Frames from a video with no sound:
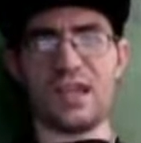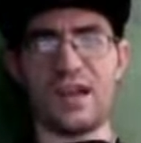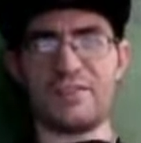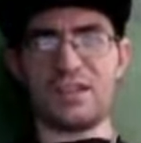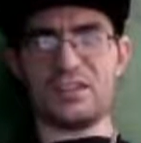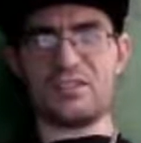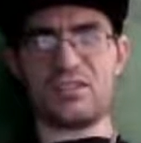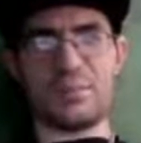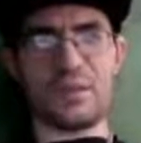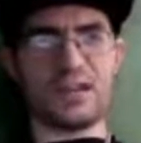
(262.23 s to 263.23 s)
Evanescence
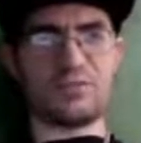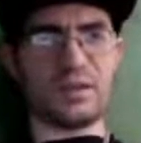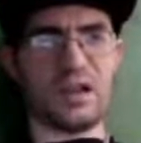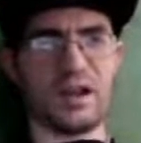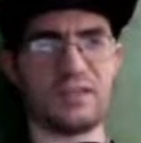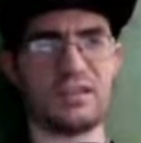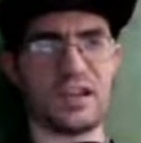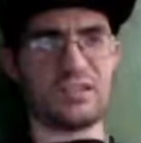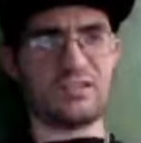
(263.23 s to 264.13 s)
and management got in touch.